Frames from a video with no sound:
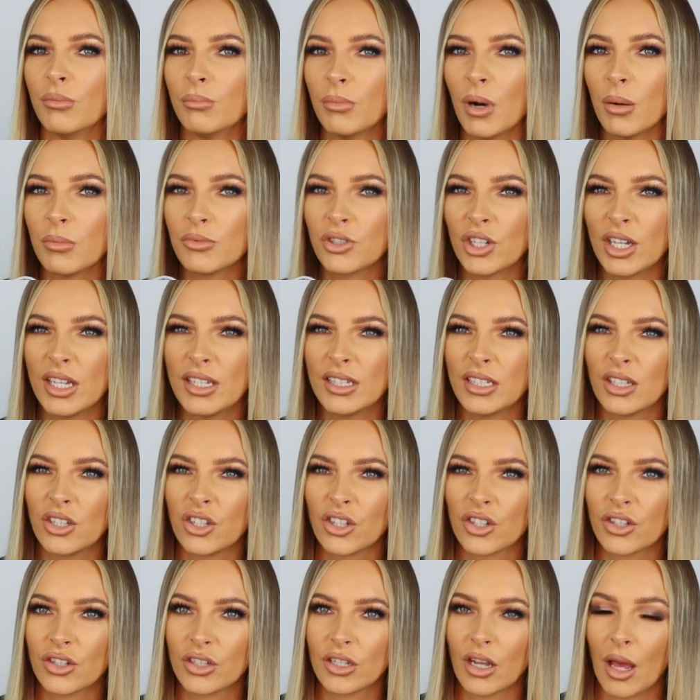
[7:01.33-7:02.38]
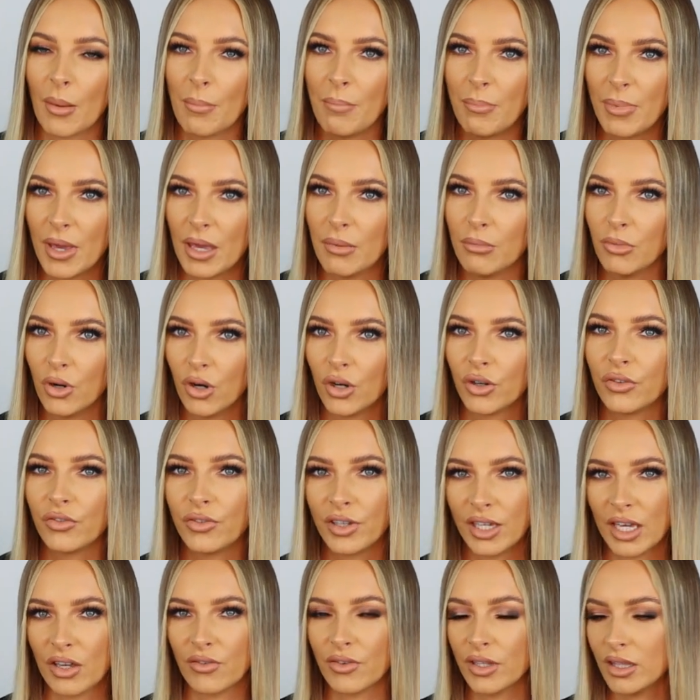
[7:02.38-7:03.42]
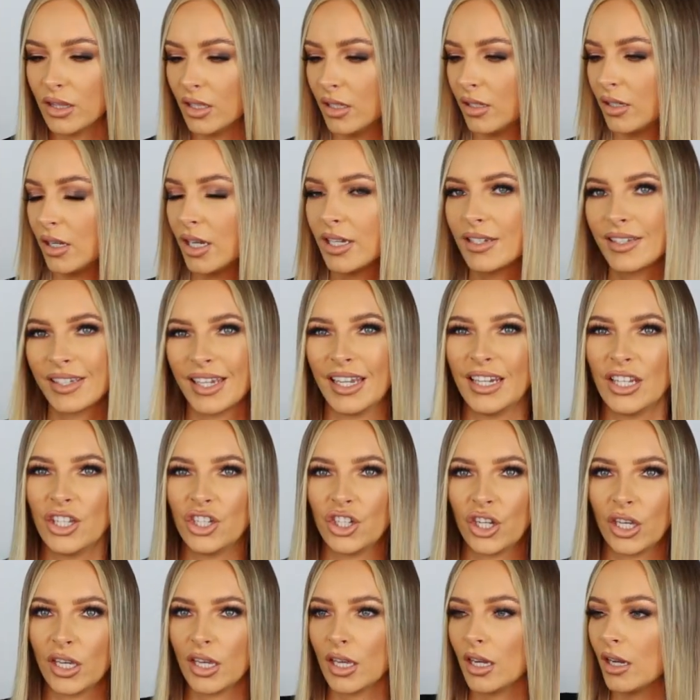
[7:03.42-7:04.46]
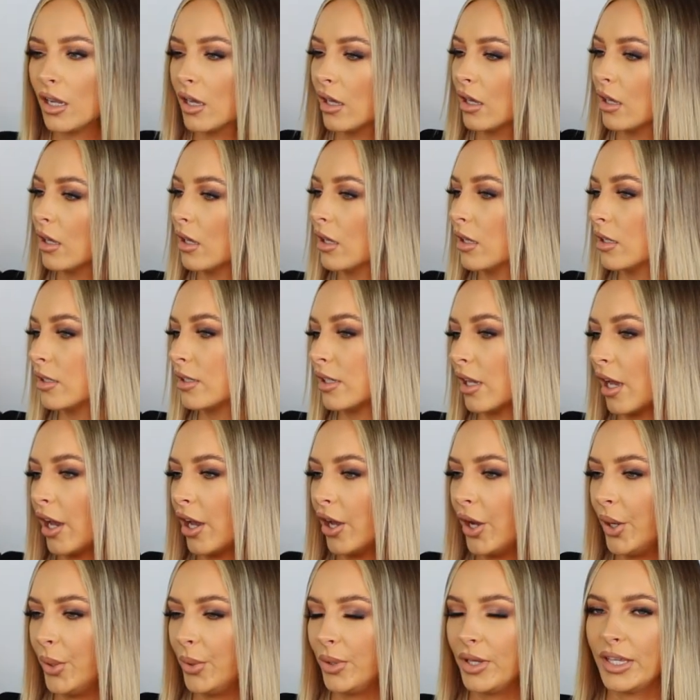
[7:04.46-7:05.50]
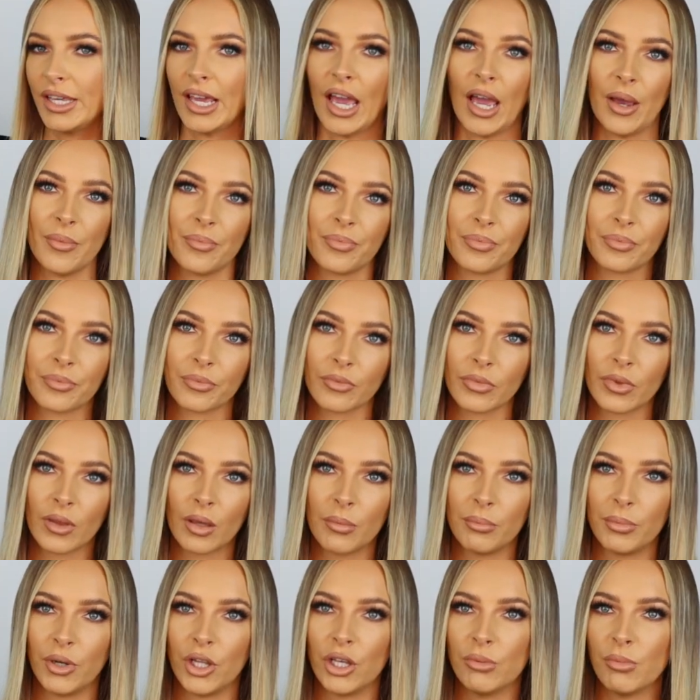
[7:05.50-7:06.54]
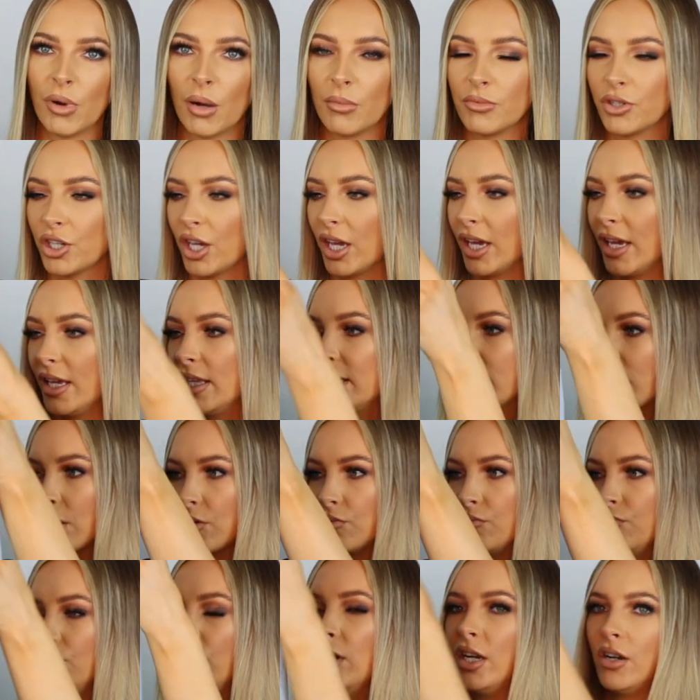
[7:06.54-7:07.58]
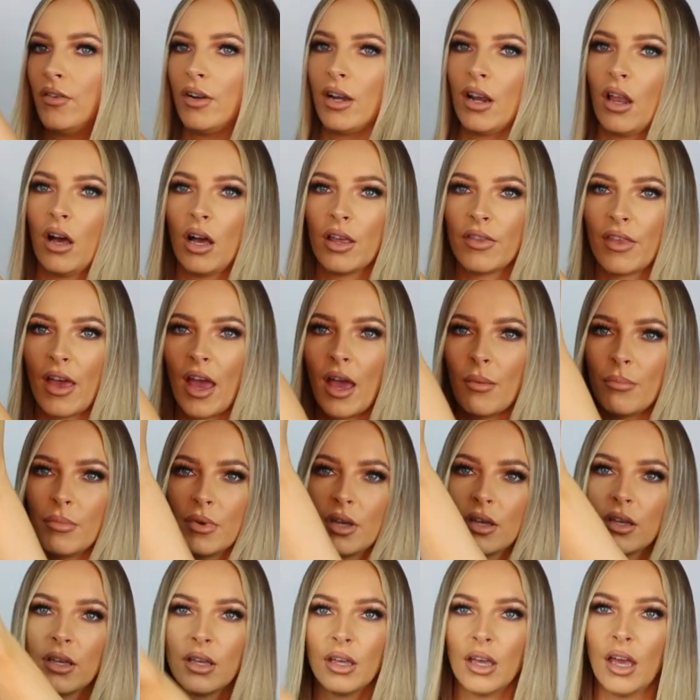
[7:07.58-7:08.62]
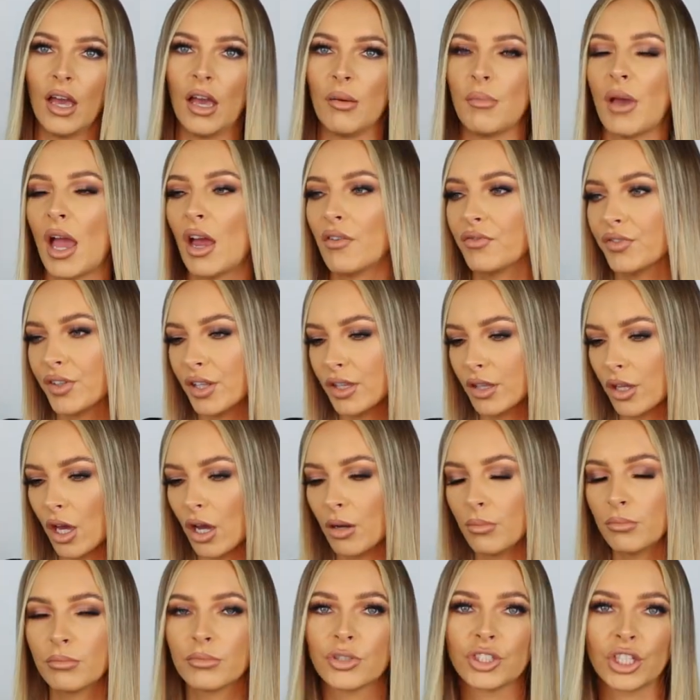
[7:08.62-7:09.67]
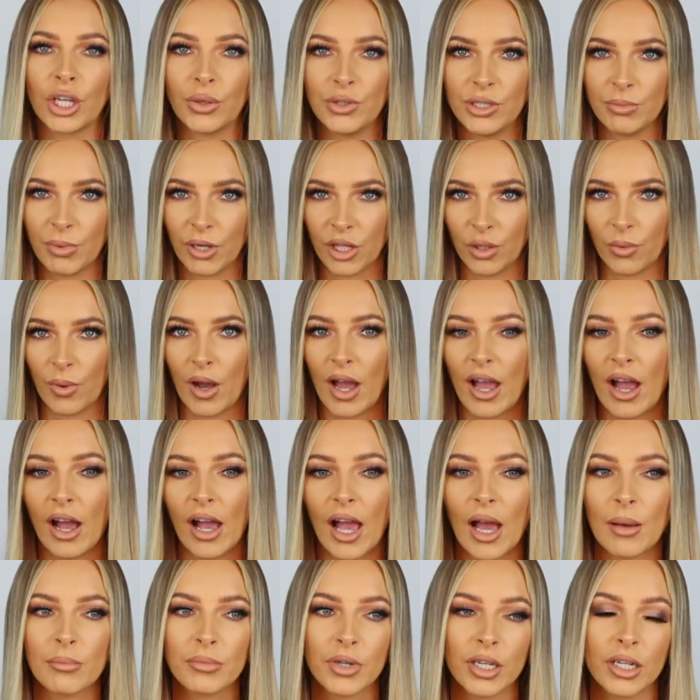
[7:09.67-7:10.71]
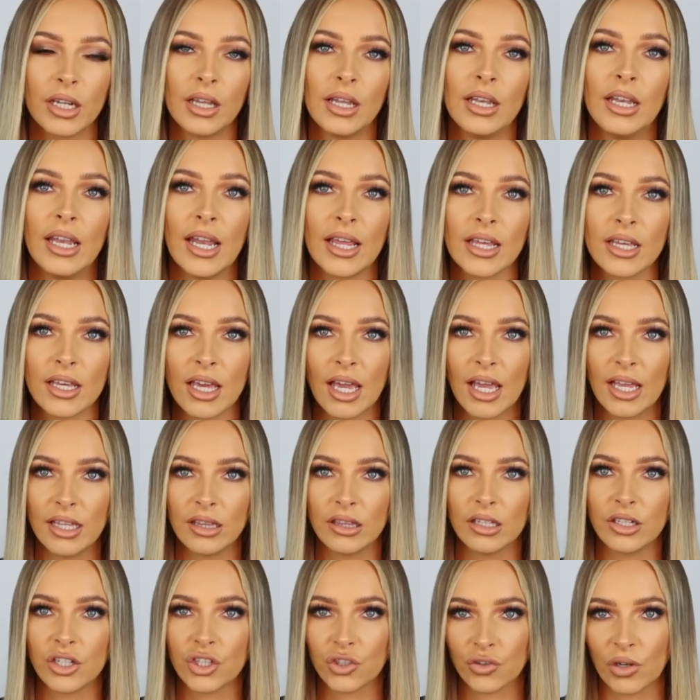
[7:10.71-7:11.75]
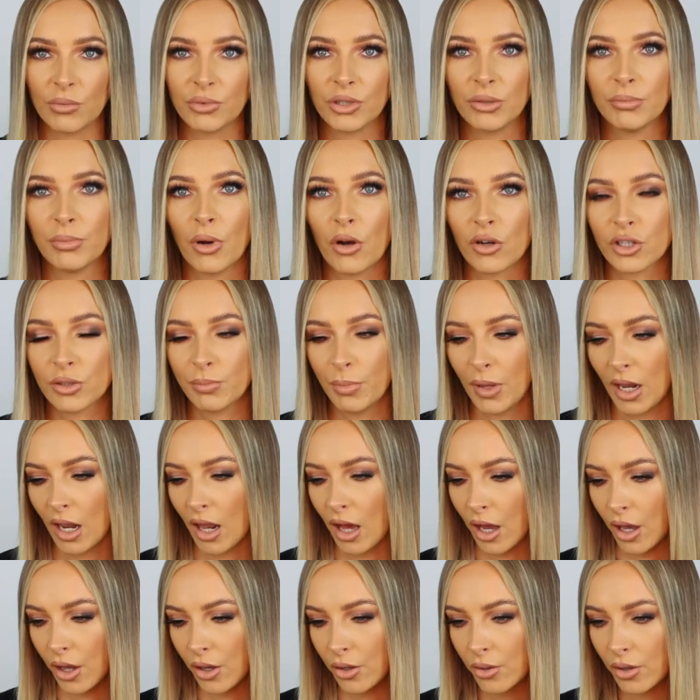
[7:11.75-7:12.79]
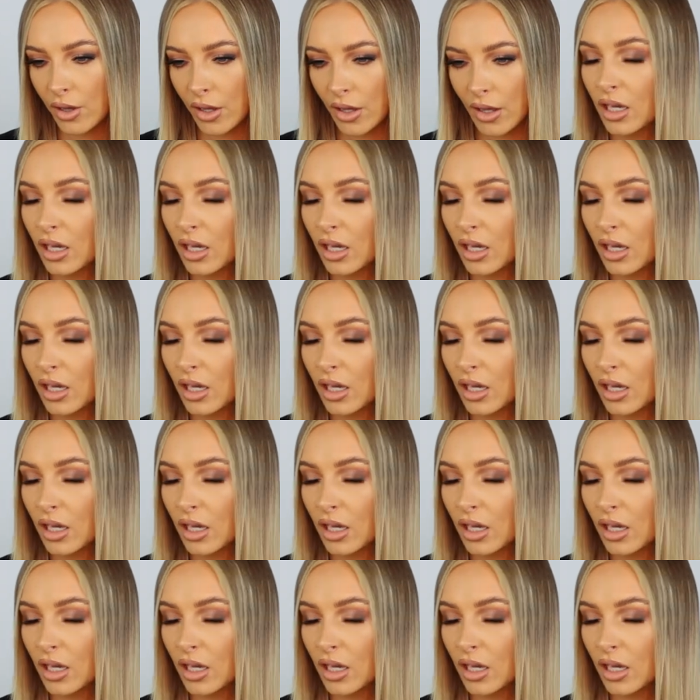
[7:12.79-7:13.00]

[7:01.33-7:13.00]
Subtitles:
mom jeans are just a bit more forgiving than a skinny jean. So yeah, blue mom jeans, really, really like them. Everything that I'm showing you, by the way, I am gonna link in the description box below.